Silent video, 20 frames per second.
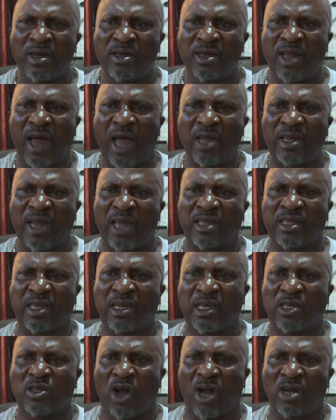died as a
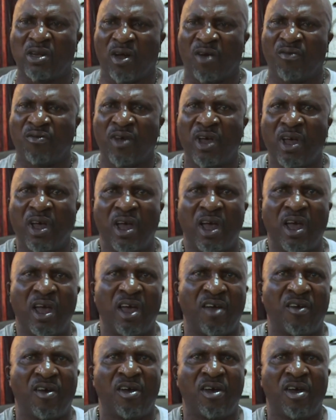result of
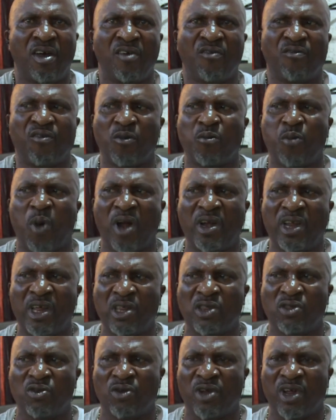football
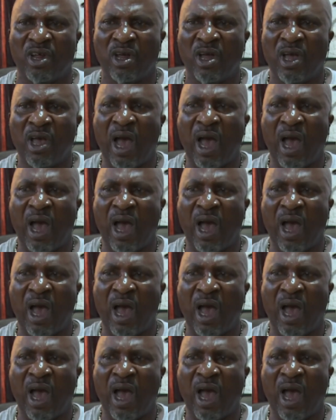injury.